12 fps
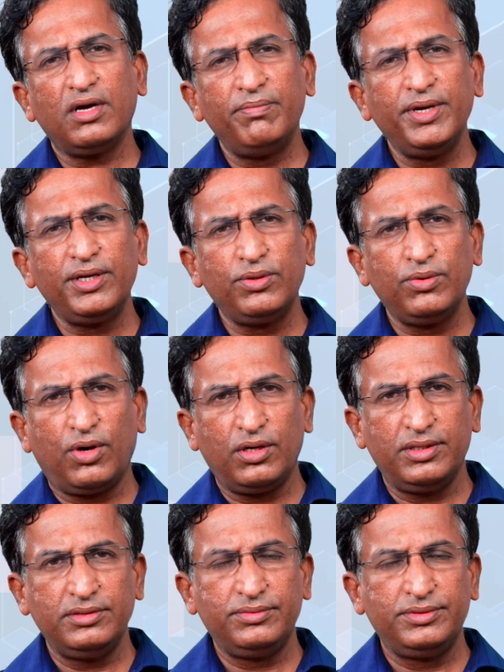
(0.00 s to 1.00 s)
coming to,
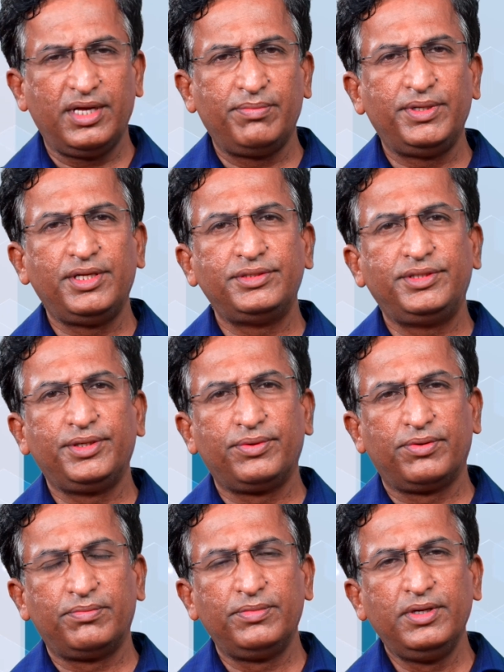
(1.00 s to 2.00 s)
to the emergency
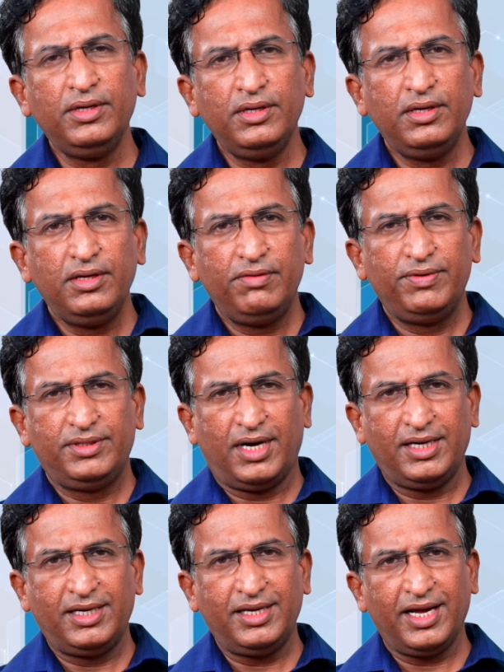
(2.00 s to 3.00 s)
room with
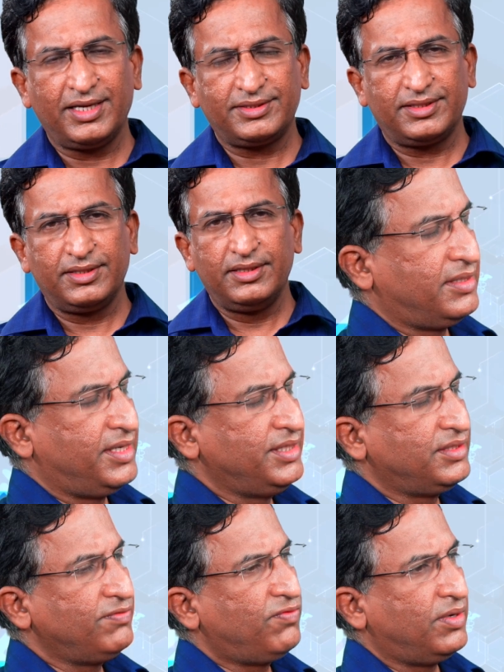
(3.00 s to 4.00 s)
heart attacks. The
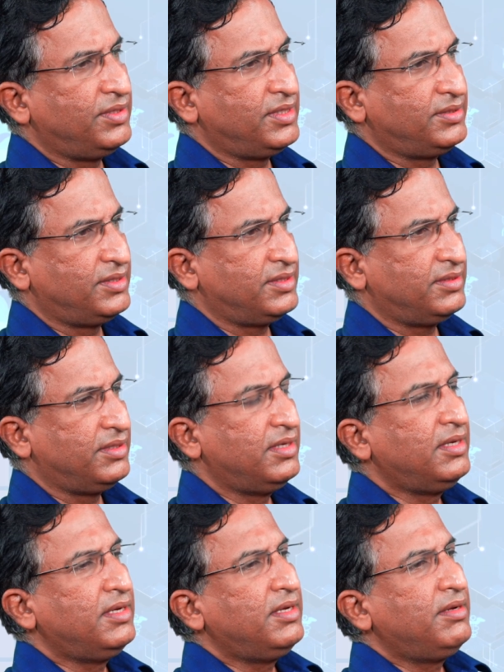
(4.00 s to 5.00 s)
reason for this is
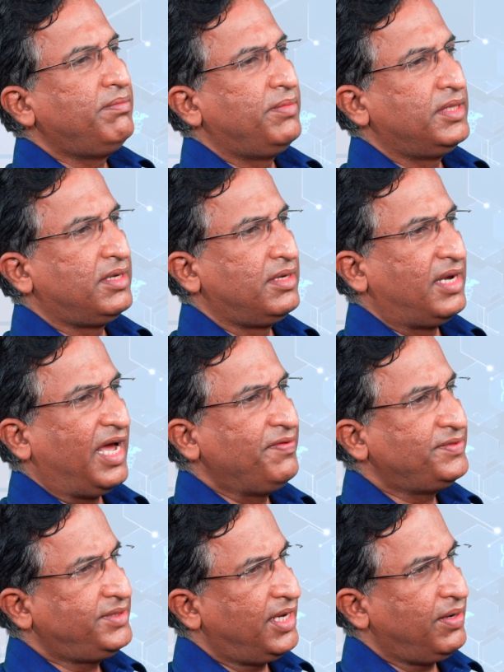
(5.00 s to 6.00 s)
the
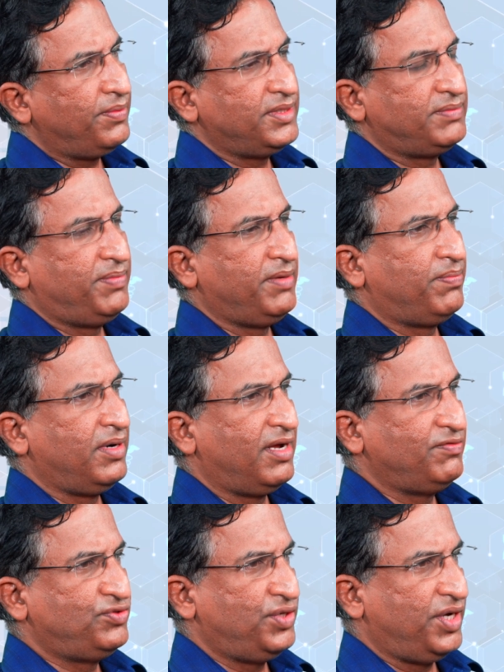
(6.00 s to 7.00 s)
lifestyle of these people
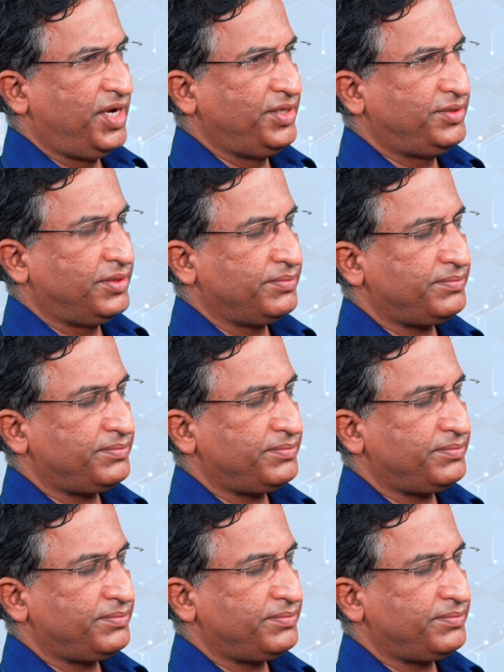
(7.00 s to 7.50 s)
have changed.